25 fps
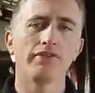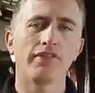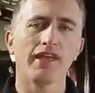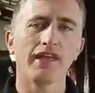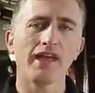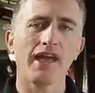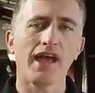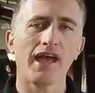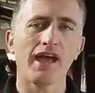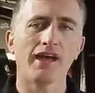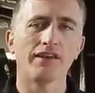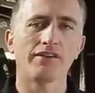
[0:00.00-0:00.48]

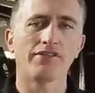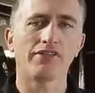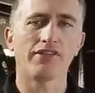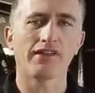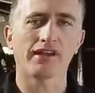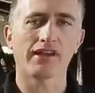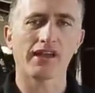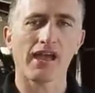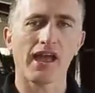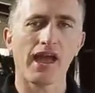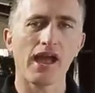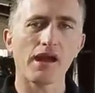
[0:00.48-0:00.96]
they had
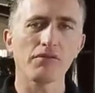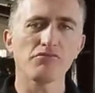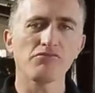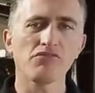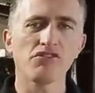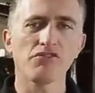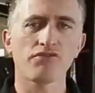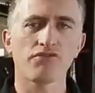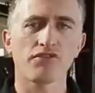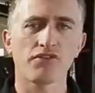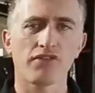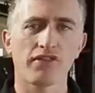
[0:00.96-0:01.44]
the
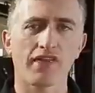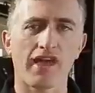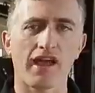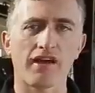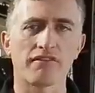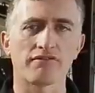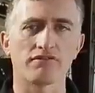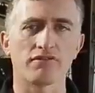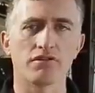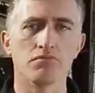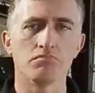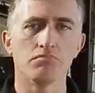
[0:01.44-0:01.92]
camera for
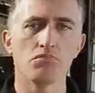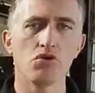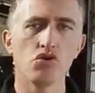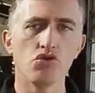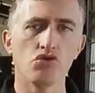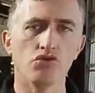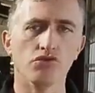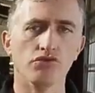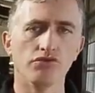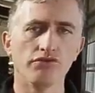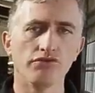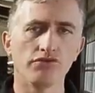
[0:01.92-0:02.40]
that
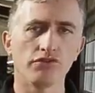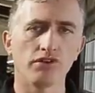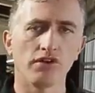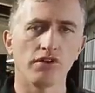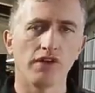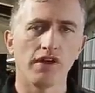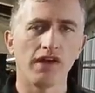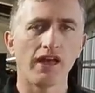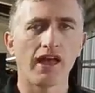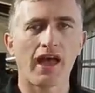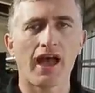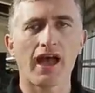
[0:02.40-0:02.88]
removed
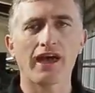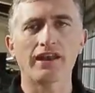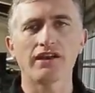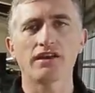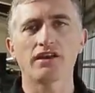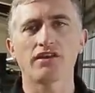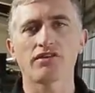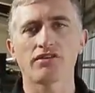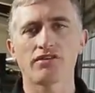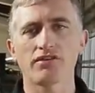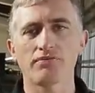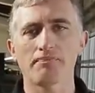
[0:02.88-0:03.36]

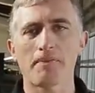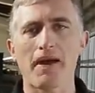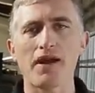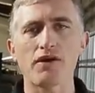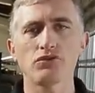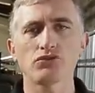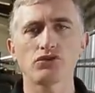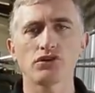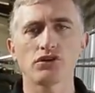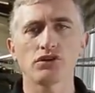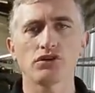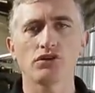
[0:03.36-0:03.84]
and it is
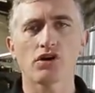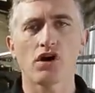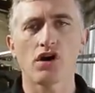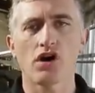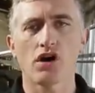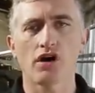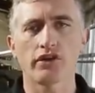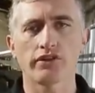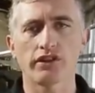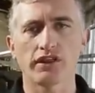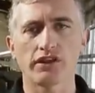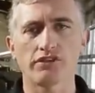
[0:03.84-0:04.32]
mounted
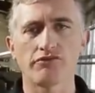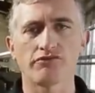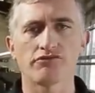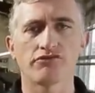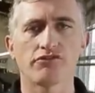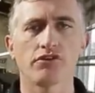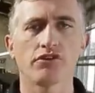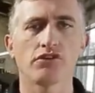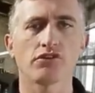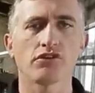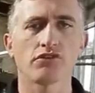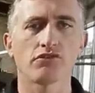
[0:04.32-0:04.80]
on the
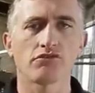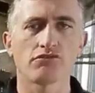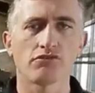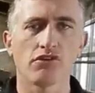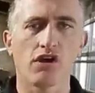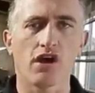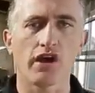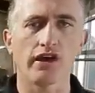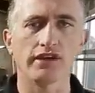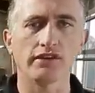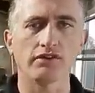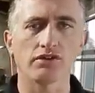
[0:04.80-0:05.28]
front
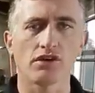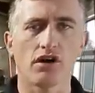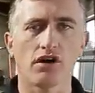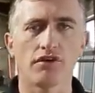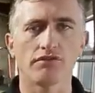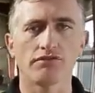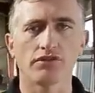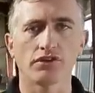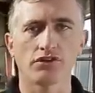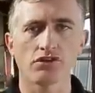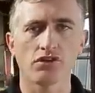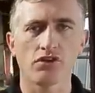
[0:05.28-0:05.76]
right
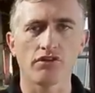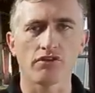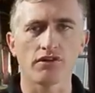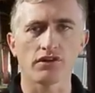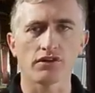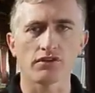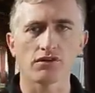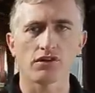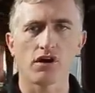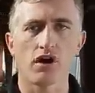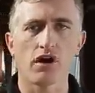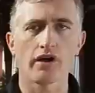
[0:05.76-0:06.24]
of the
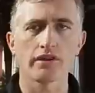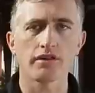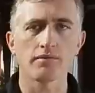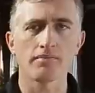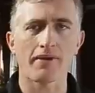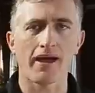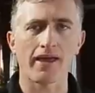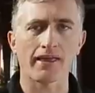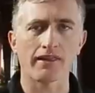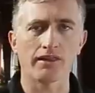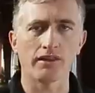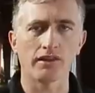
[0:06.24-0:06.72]
turret on the
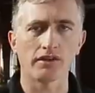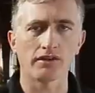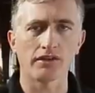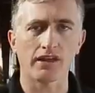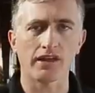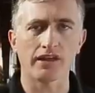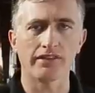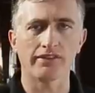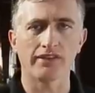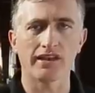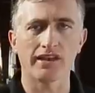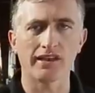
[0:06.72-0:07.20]

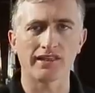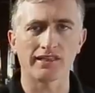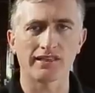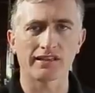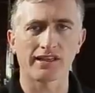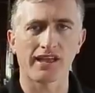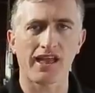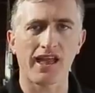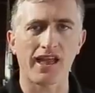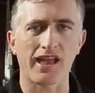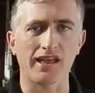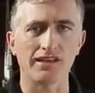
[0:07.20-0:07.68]
mantlet in the
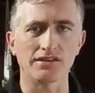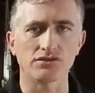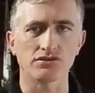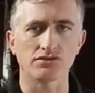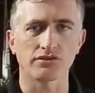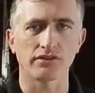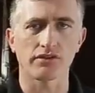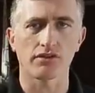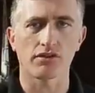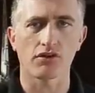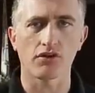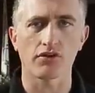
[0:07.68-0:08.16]
little
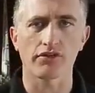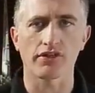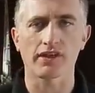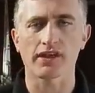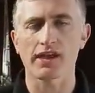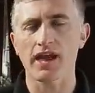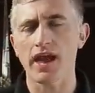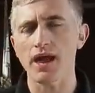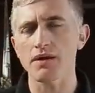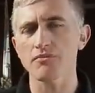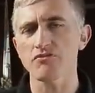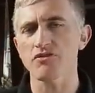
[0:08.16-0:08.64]
cage. So the
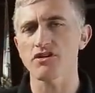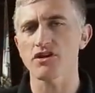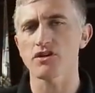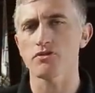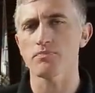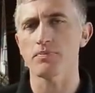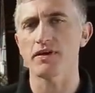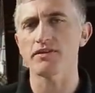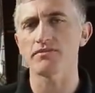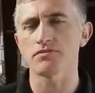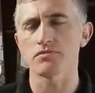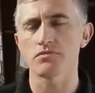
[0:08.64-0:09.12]
camera
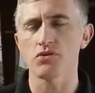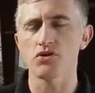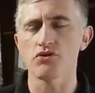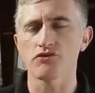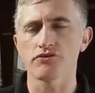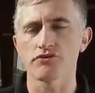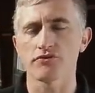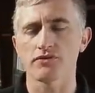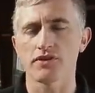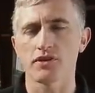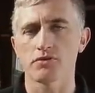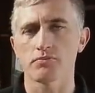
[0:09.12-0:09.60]
has been
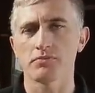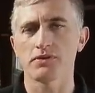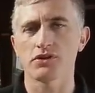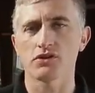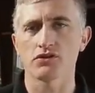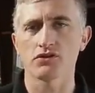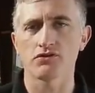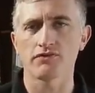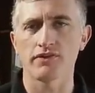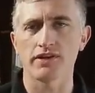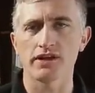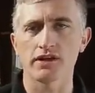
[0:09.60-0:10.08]
removed from this
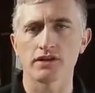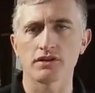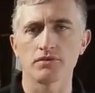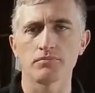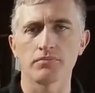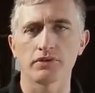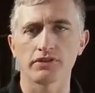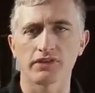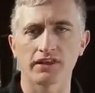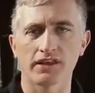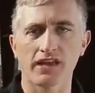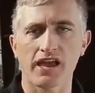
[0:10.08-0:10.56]
particular
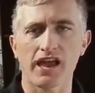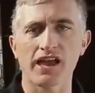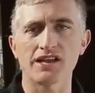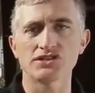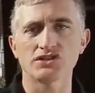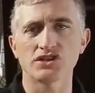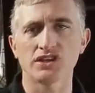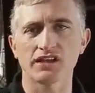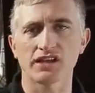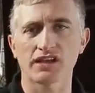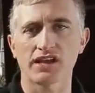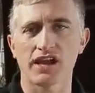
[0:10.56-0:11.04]
vehicle, but the
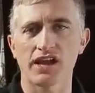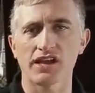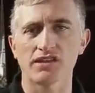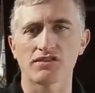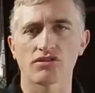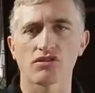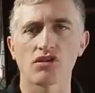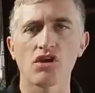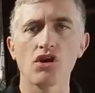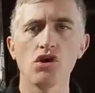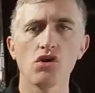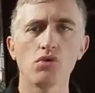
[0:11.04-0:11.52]
cage
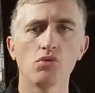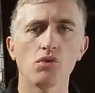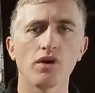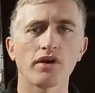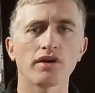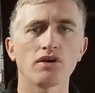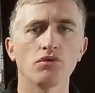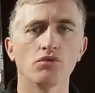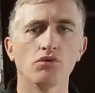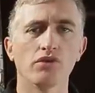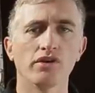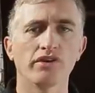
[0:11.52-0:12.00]
indicates
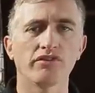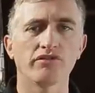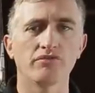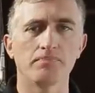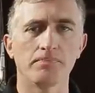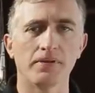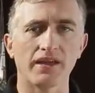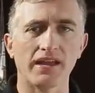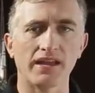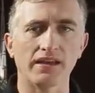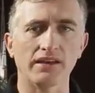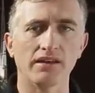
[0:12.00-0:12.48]
where it would
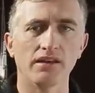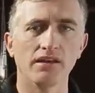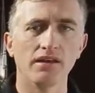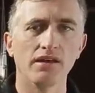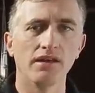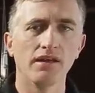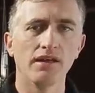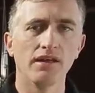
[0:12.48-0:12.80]
have been.